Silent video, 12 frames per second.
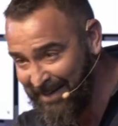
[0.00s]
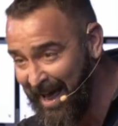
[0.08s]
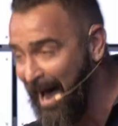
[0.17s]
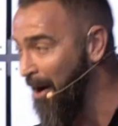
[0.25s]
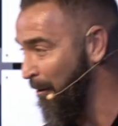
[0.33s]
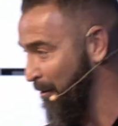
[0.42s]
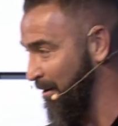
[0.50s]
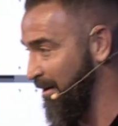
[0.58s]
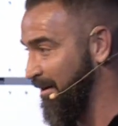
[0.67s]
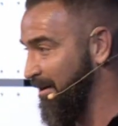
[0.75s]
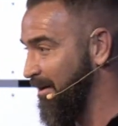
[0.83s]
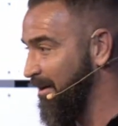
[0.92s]
now.
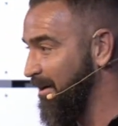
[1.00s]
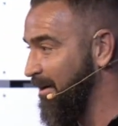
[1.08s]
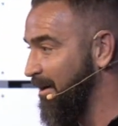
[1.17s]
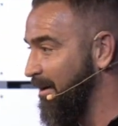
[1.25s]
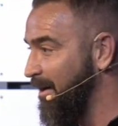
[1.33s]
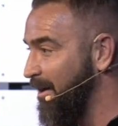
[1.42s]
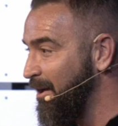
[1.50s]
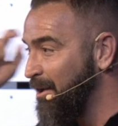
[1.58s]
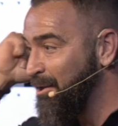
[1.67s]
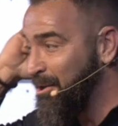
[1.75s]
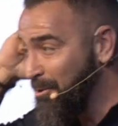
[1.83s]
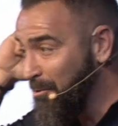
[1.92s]

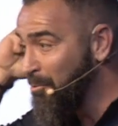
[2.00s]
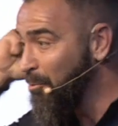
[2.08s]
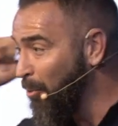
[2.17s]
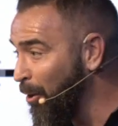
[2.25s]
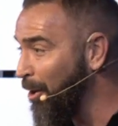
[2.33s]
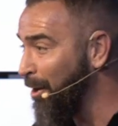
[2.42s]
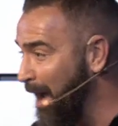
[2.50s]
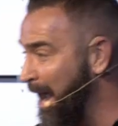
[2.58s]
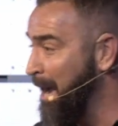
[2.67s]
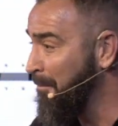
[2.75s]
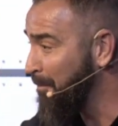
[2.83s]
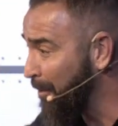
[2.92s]
You were
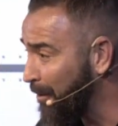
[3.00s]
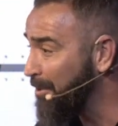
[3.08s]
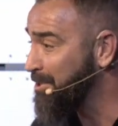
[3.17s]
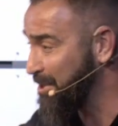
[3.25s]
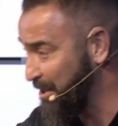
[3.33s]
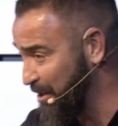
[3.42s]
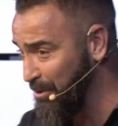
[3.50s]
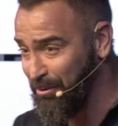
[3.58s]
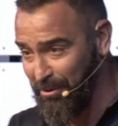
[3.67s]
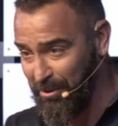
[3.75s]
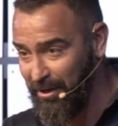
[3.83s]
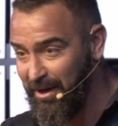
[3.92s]
a
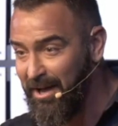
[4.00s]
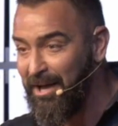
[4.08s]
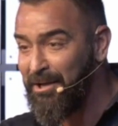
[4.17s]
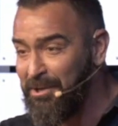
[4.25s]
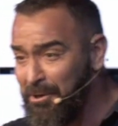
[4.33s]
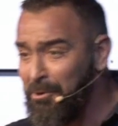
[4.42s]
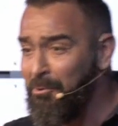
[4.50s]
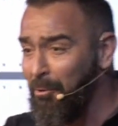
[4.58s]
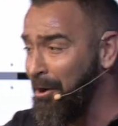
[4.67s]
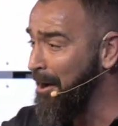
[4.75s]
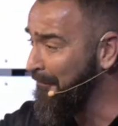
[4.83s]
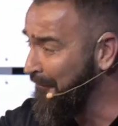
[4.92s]
persecutor. You were a